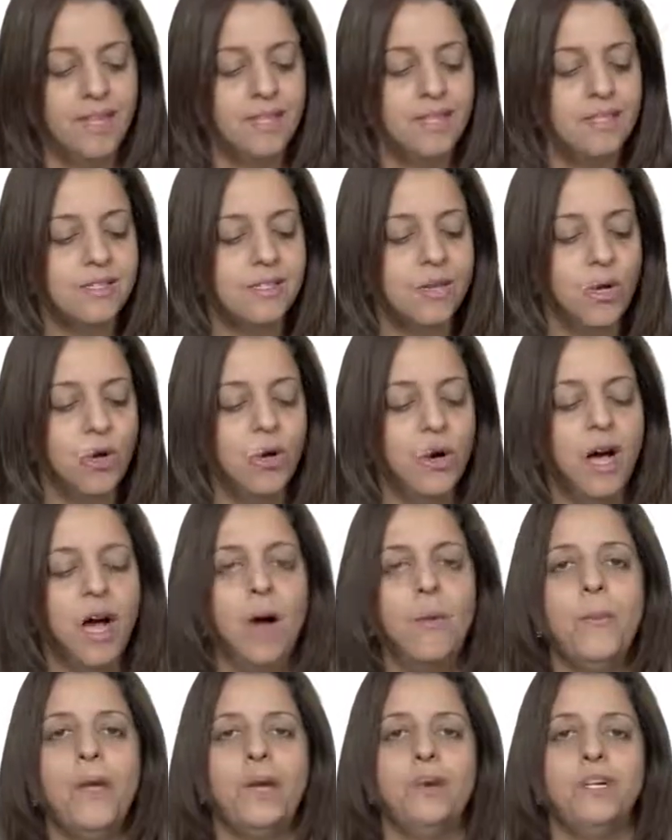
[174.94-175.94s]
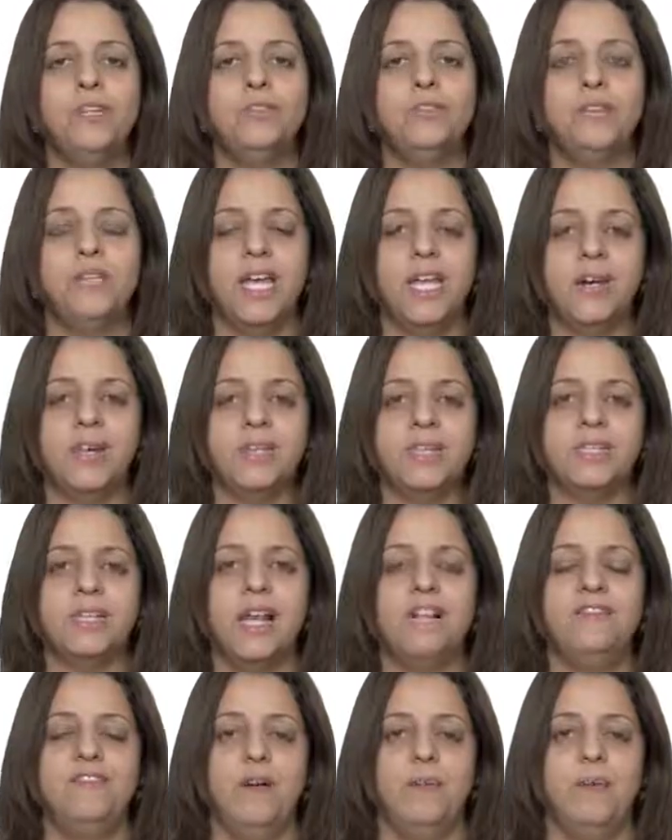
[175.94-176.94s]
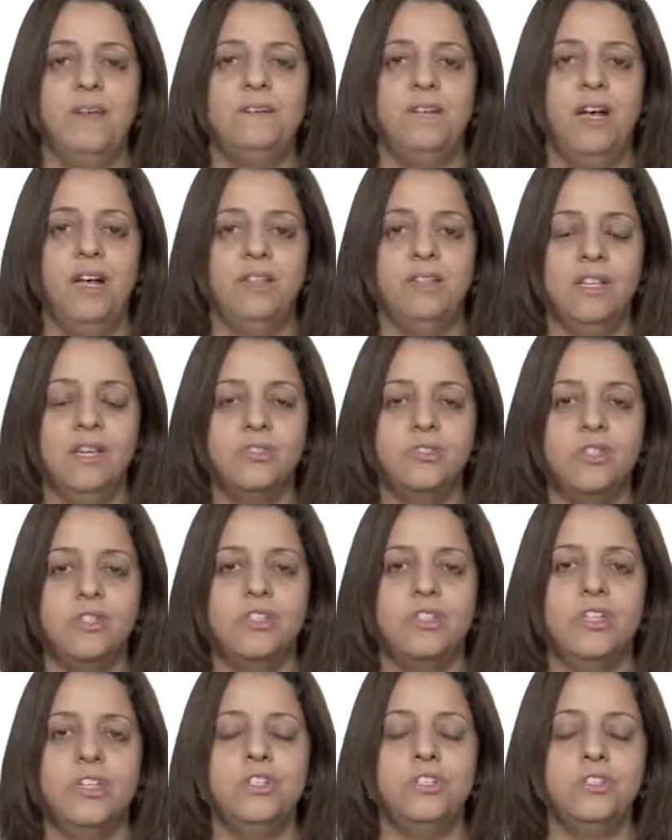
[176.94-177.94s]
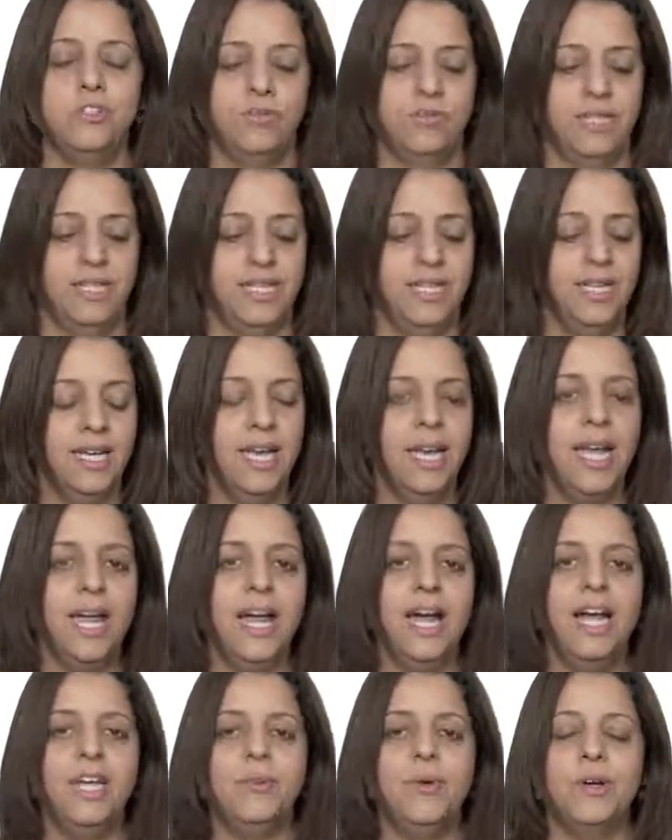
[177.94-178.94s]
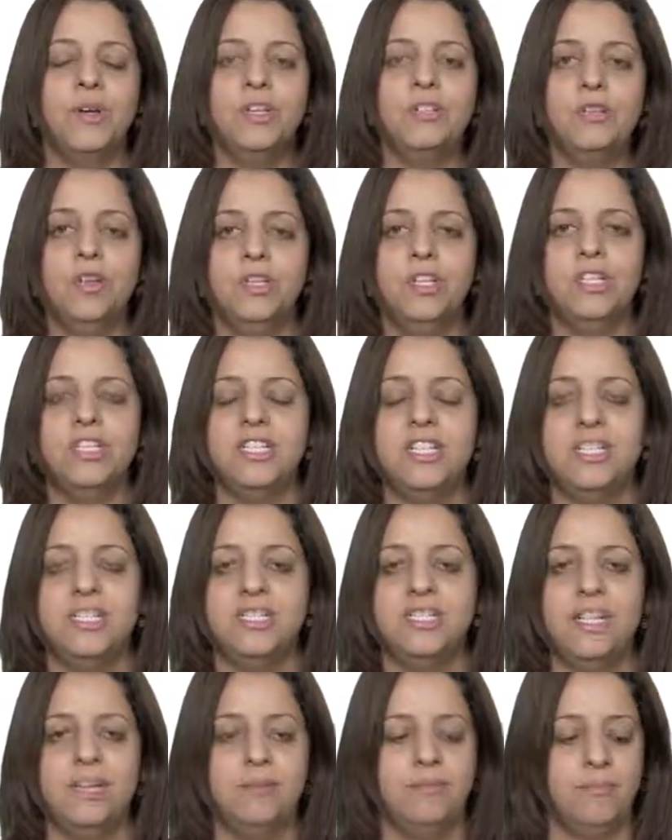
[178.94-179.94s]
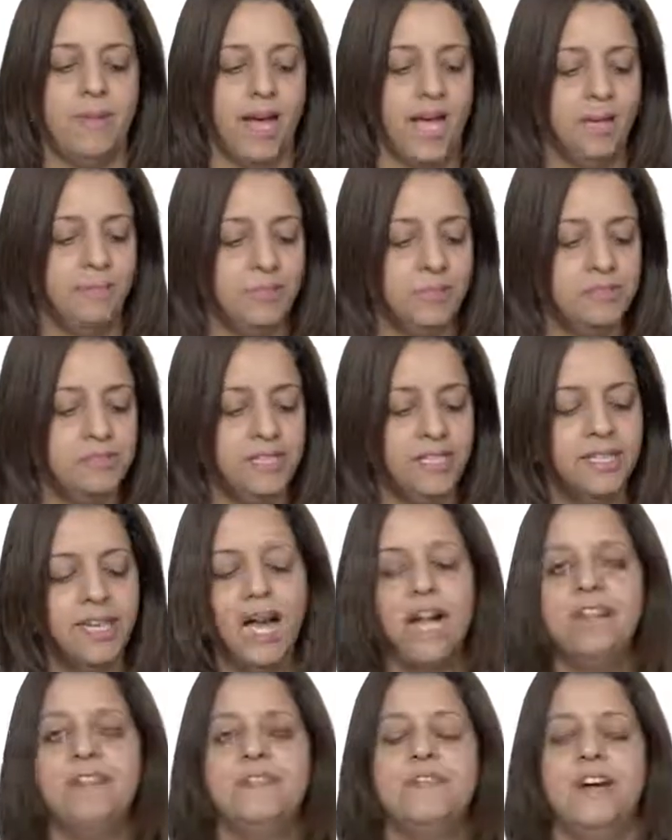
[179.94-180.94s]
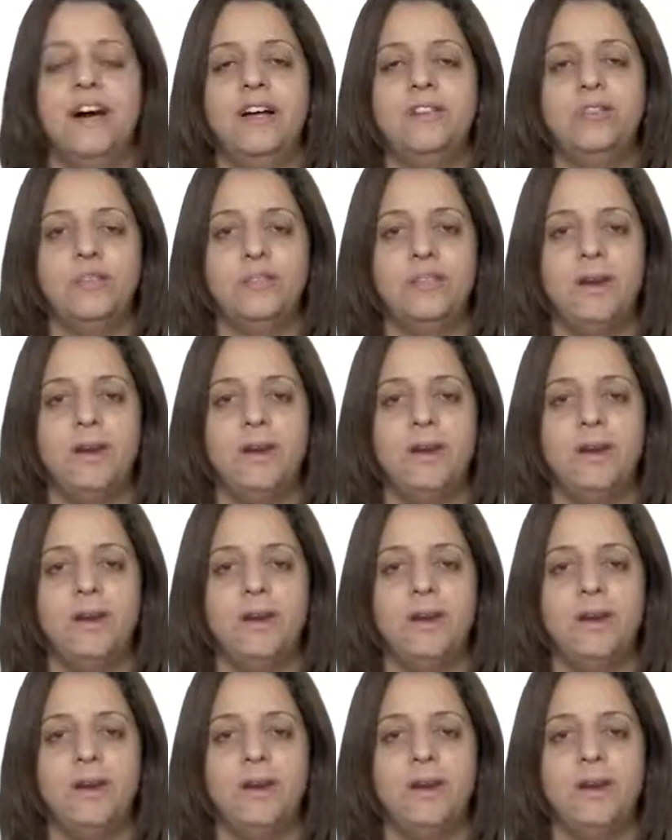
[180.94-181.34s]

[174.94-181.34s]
So we're going to carry this alpha beta along the search tree, and we're going to initialize them by putting alpha to